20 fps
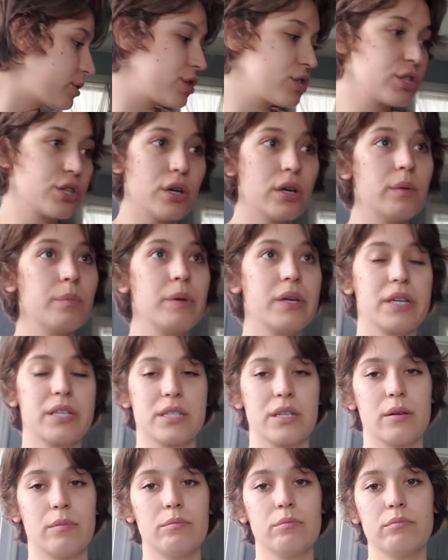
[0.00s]
is good because
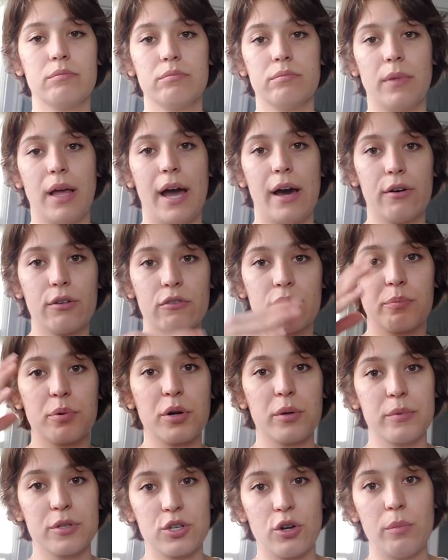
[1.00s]
I'm out of
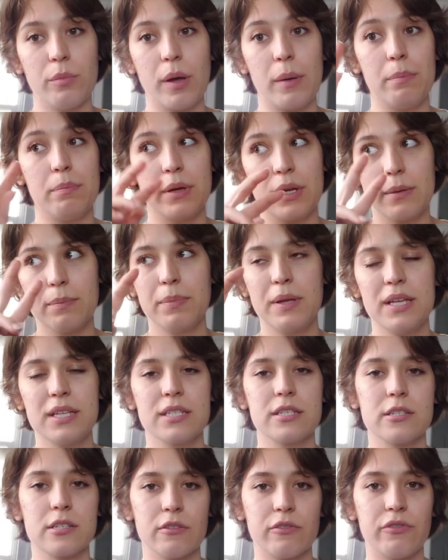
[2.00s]
pretty much all my big
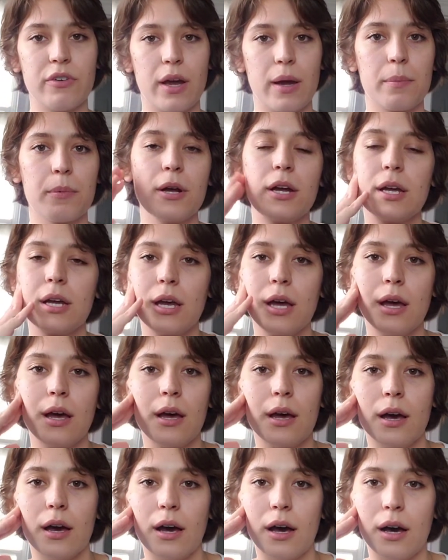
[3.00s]
pieces of fabric.
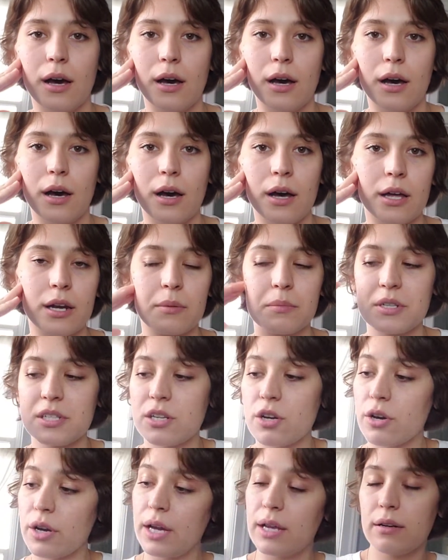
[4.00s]
And I'm going to
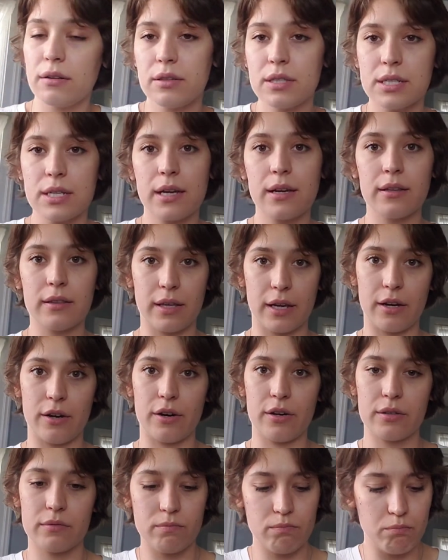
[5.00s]
start cutting out the second
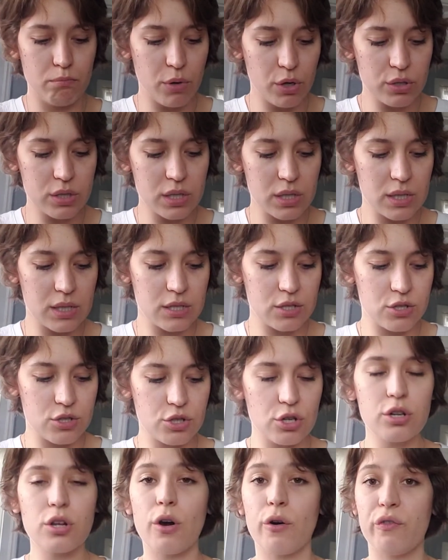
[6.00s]
layer. Most of this
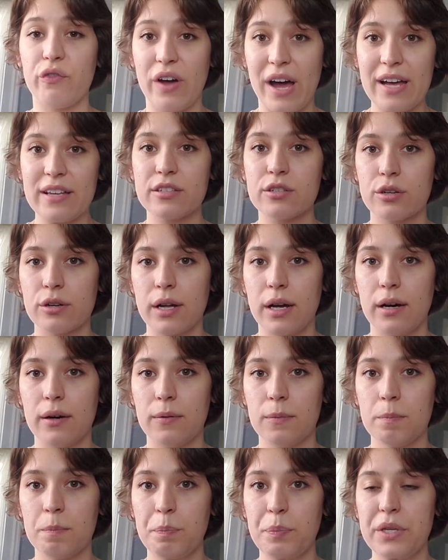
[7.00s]
should go faster
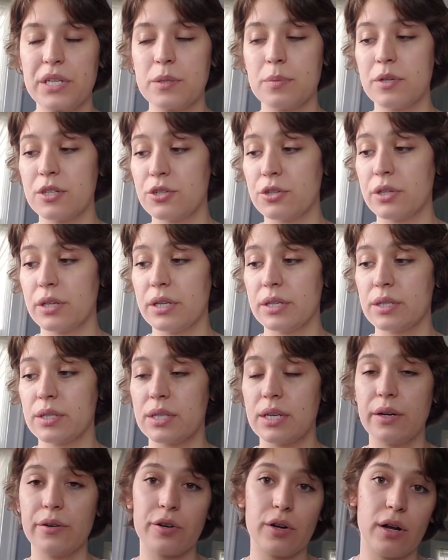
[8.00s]
now, especially because
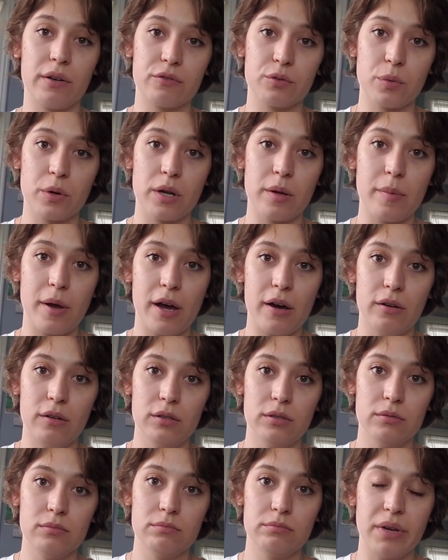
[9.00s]
now I don't have to worry about
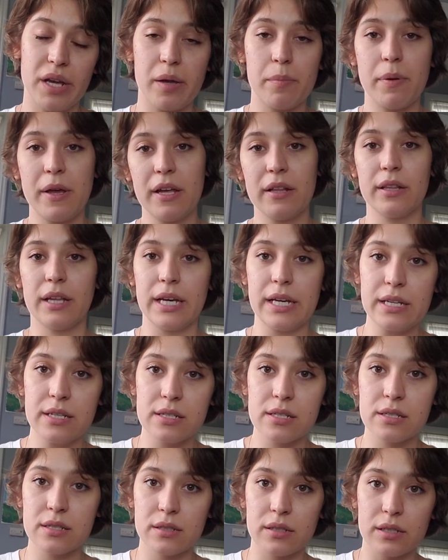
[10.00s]
making pant
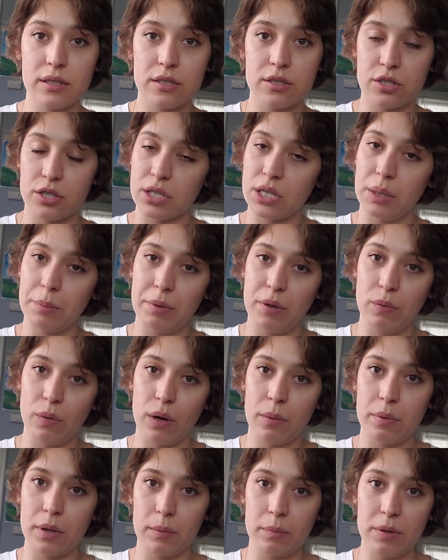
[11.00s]
legs. It's just going to be one
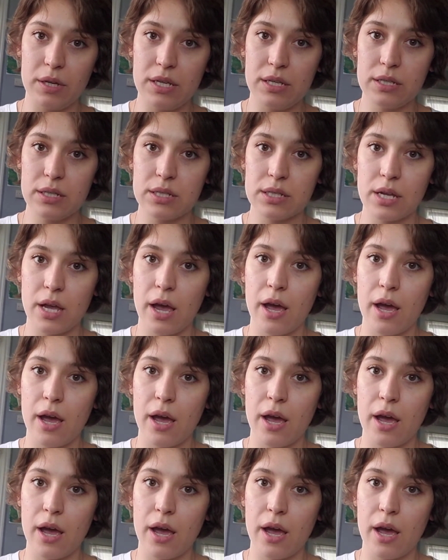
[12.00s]
big piece.